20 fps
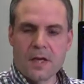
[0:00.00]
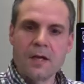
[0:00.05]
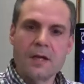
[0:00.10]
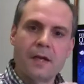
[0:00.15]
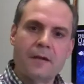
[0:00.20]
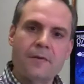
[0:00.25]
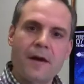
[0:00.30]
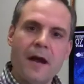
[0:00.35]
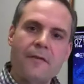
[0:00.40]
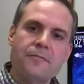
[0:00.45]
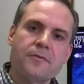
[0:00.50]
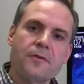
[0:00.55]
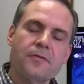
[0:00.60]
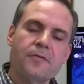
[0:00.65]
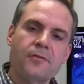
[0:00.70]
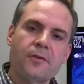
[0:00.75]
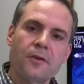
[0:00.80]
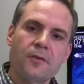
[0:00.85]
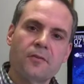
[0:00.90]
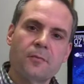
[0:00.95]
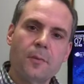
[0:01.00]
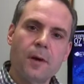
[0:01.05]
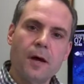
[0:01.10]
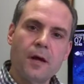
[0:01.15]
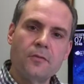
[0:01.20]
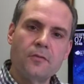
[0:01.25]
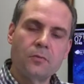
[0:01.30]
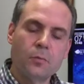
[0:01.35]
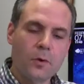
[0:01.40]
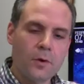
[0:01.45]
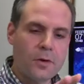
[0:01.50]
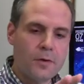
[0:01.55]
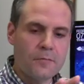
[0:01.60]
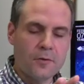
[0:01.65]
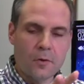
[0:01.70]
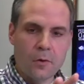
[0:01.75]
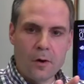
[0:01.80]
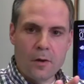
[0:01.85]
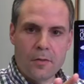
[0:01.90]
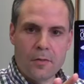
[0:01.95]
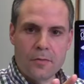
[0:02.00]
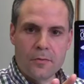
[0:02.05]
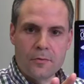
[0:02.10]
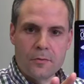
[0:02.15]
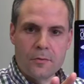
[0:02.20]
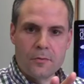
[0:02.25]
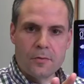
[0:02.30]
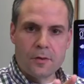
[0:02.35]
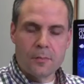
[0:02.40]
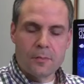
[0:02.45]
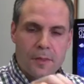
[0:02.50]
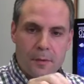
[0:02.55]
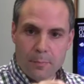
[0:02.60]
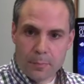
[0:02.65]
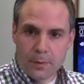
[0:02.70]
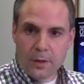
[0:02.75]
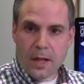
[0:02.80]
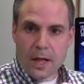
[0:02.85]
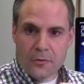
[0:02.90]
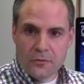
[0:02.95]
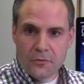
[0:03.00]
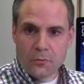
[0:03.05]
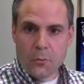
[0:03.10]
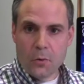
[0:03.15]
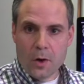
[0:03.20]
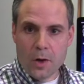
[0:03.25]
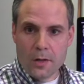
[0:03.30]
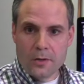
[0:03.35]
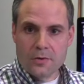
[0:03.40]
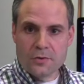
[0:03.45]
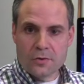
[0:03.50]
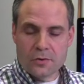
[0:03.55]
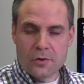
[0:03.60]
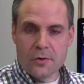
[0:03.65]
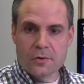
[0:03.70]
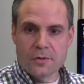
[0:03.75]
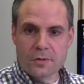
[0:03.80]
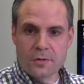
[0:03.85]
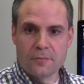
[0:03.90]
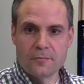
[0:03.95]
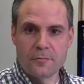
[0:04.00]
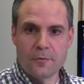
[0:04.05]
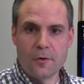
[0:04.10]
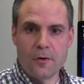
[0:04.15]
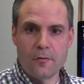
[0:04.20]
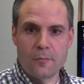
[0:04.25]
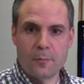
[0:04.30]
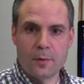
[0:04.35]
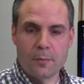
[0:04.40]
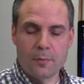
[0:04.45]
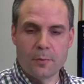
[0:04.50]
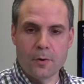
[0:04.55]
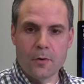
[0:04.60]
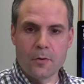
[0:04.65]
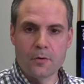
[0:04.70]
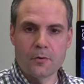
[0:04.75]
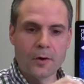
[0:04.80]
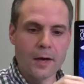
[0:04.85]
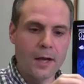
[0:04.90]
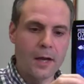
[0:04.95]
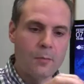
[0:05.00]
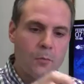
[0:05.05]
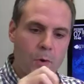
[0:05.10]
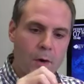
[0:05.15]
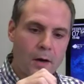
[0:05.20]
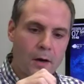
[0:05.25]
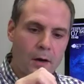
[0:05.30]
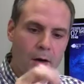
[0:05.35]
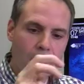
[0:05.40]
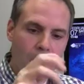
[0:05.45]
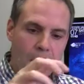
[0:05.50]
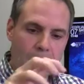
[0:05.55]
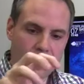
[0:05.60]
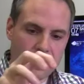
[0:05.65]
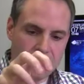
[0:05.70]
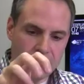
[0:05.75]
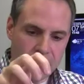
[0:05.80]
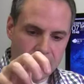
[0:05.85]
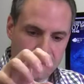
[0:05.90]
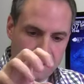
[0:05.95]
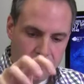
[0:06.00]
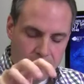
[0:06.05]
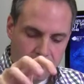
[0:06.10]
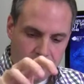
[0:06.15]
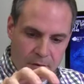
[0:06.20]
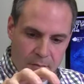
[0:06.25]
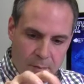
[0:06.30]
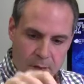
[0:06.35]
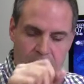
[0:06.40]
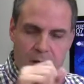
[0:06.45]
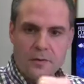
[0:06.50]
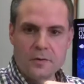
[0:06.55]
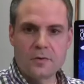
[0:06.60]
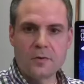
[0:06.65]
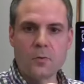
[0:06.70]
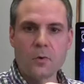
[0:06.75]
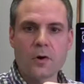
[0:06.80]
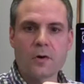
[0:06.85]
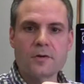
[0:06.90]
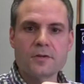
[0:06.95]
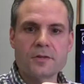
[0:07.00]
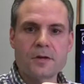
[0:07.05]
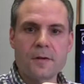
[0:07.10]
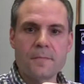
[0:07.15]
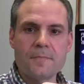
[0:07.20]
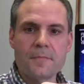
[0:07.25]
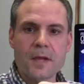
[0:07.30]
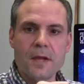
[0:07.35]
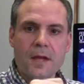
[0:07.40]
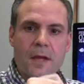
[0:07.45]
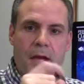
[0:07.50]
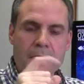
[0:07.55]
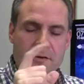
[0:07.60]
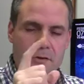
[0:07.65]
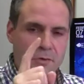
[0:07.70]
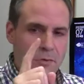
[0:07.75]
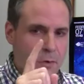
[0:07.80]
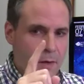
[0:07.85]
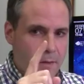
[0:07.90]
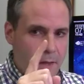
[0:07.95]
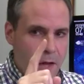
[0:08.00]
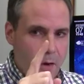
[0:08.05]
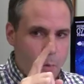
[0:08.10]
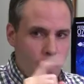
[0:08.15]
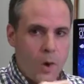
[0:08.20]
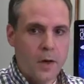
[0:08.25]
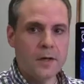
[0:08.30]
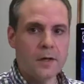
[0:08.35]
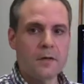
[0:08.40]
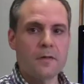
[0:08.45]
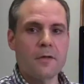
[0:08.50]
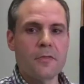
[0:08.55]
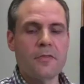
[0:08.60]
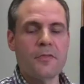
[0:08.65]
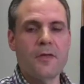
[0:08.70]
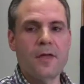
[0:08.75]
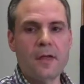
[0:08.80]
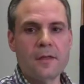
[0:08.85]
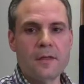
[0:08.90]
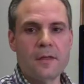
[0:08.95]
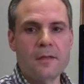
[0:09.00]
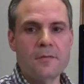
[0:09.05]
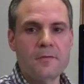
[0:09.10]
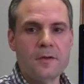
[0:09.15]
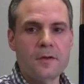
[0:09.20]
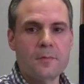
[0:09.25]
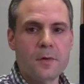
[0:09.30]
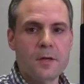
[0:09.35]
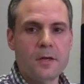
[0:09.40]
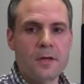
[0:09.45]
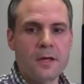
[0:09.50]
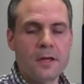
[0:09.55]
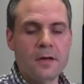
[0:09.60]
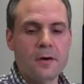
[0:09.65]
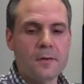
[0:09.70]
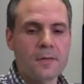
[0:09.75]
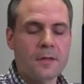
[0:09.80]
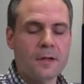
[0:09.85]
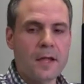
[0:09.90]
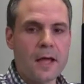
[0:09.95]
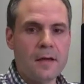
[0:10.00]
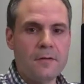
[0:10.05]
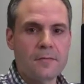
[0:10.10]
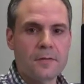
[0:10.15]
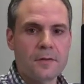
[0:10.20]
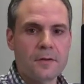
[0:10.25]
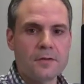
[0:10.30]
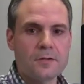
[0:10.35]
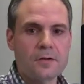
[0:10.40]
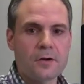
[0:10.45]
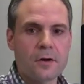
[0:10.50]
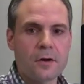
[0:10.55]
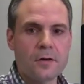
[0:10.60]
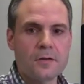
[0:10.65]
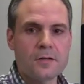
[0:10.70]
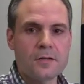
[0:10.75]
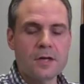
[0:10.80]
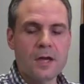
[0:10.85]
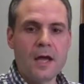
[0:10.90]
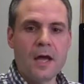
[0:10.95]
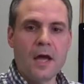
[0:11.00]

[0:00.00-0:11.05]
If after 6 months where you've gone through the +1 church involvement program where you've committed to worship and you're doing that one other thing that you've committed here in the life of the church,